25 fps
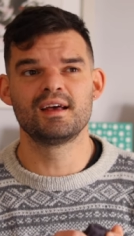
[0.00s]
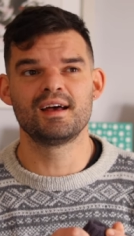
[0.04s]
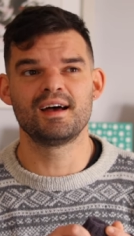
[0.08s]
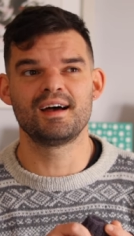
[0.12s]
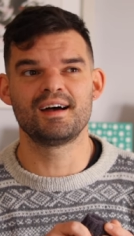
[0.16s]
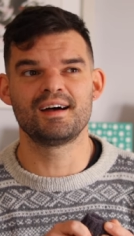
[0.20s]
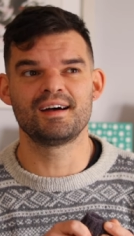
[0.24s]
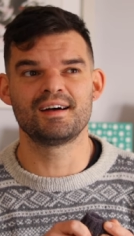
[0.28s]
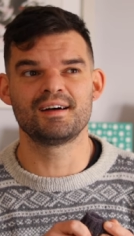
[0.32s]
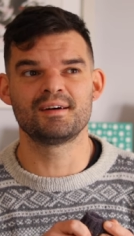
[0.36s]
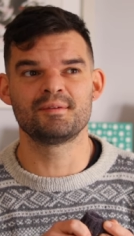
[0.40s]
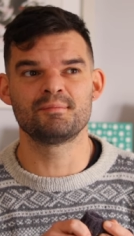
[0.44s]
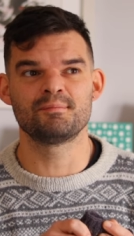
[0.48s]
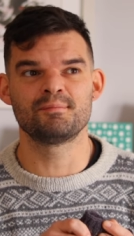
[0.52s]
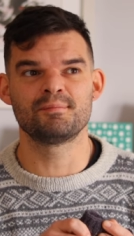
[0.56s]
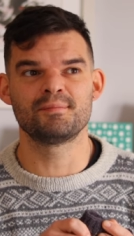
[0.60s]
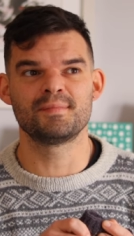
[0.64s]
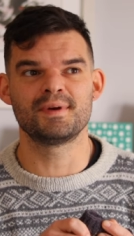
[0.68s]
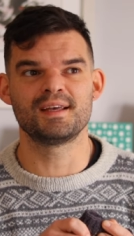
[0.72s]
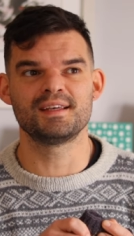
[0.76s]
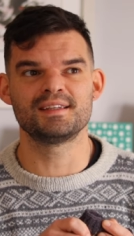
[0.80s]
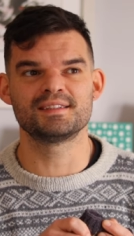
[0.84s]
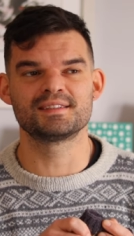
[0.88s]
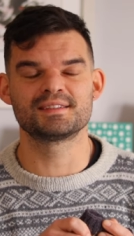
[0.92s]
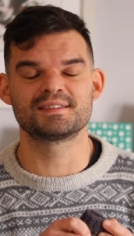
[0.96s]
um,
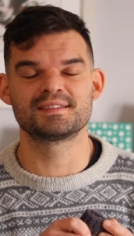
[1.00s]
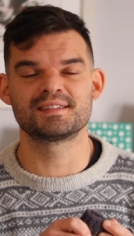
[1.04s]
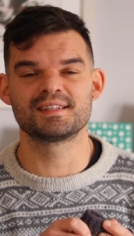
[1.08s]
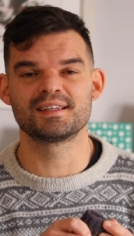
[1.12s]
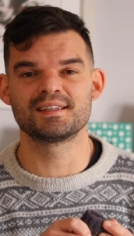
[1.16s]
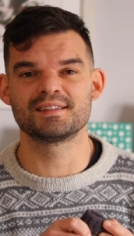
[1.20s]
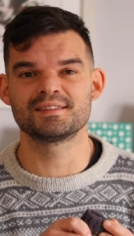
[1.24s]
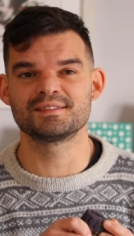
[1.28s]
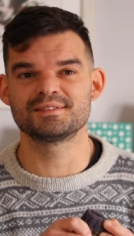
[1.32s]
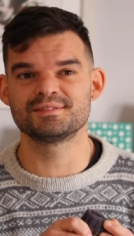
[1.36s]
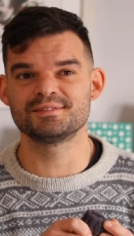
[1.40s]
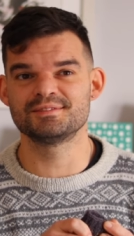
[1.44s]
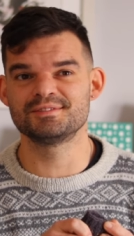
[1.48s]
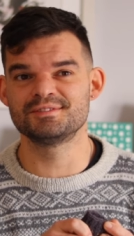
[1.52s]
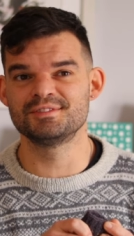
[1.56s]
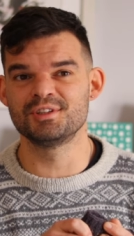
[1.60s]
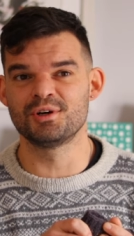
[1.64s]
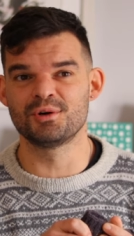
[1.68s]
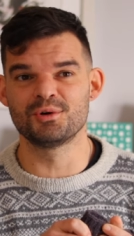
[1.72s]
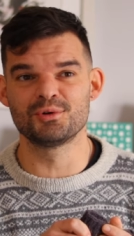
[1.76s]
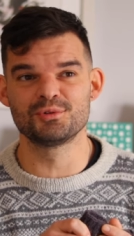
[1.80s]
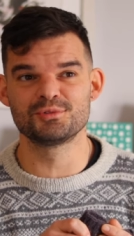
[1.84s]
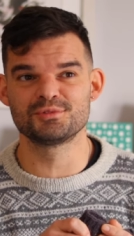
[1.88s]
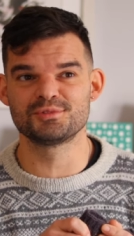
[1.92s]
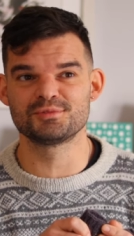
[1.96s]
is
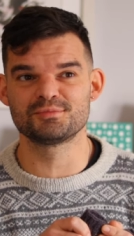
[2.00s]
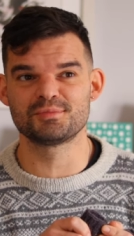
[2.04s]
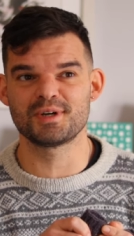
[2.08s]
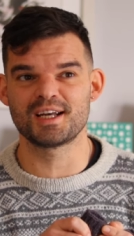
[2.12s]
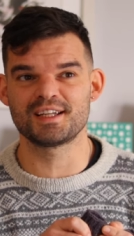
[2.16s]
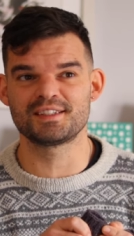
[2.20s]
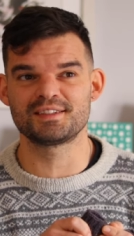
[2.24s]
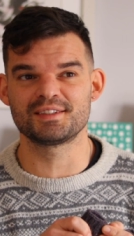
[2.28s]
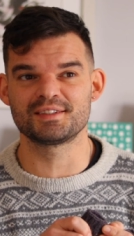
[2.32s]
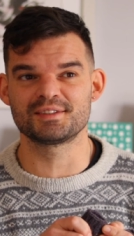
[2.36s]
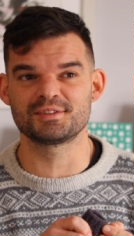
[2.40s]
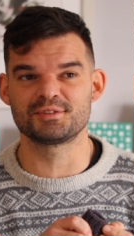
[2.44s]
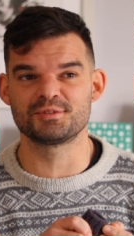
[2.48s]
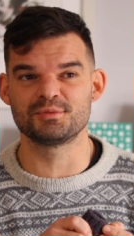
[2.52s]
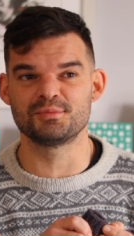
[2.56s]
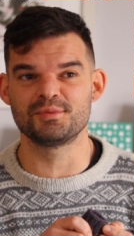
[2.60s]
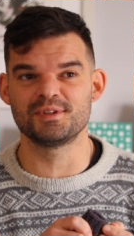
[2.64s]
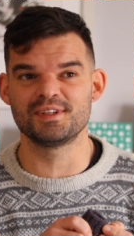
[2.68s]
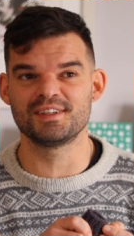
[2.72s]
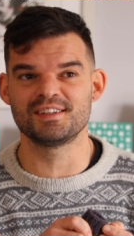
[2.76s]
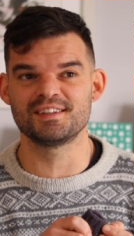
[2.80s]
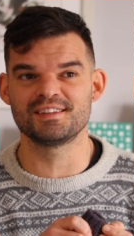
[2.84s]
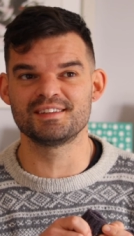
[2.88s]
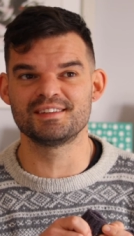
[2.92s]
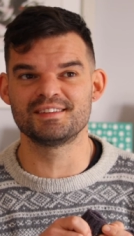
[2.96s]
known better to
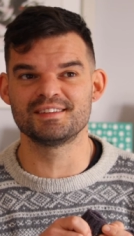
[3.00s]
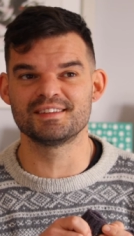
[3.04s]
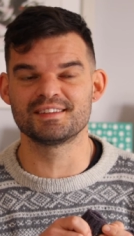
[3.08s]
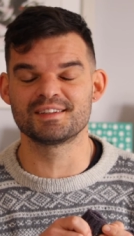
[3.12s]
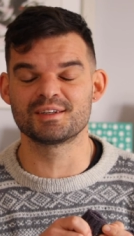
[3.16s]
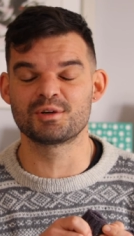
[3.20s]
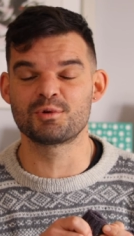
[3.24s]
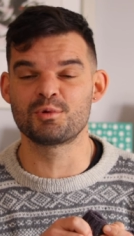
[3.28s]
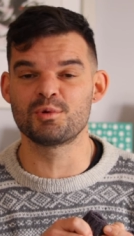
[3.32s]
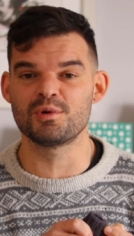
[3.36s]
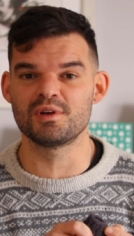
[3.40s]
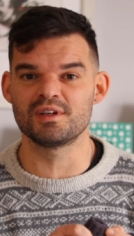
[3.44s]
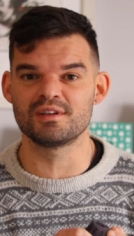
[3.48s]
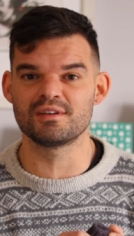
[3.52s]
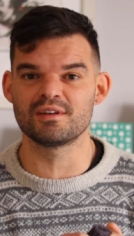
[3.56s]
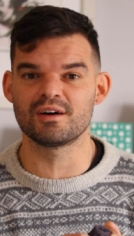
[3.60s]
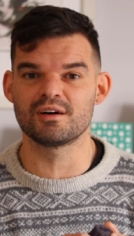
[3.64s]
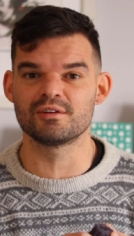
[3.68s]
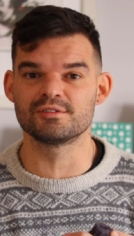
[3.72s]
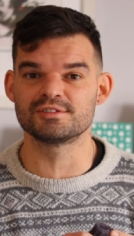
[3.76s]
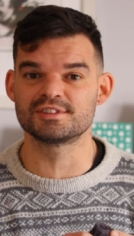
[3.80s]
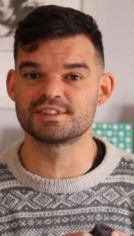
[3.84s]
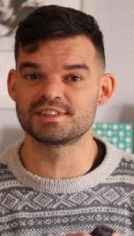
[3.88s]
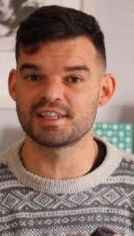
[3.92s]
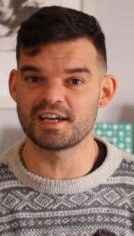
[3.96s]
be the Queen
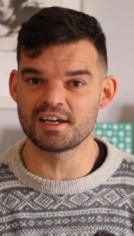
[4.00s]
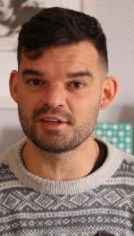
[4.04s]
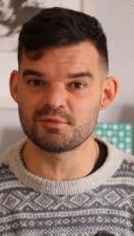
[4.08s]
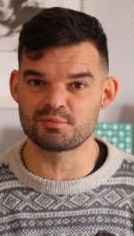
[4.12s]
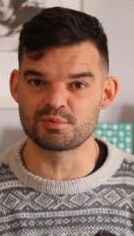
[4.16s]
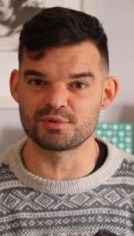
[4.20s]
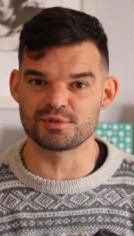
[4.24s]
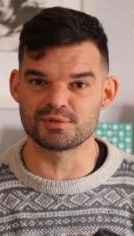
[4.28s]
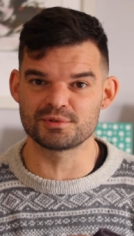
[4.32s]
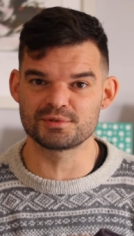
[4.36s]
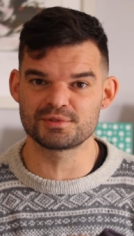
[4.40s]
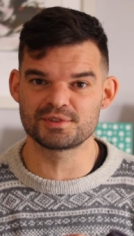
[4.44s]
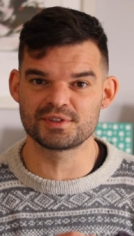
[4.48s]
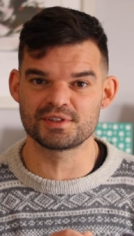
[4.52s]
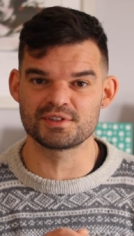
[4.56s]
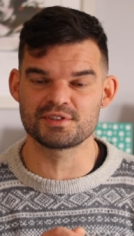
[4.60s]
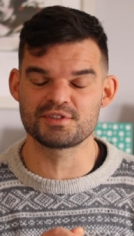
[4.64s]
of Cyprus.